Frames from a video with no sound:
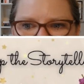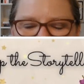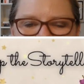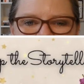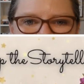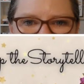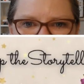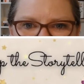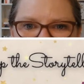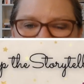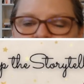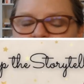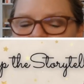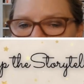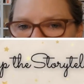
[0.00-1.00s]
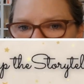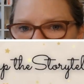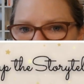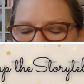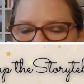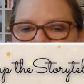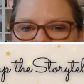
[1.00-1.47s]
to be
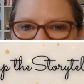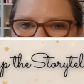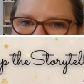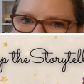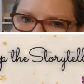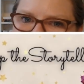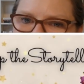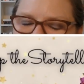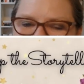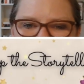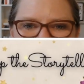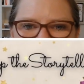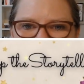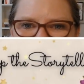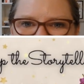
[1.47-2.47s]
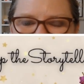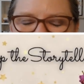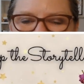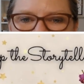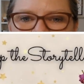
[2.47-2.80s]
Becky at Teacup the Storyteller.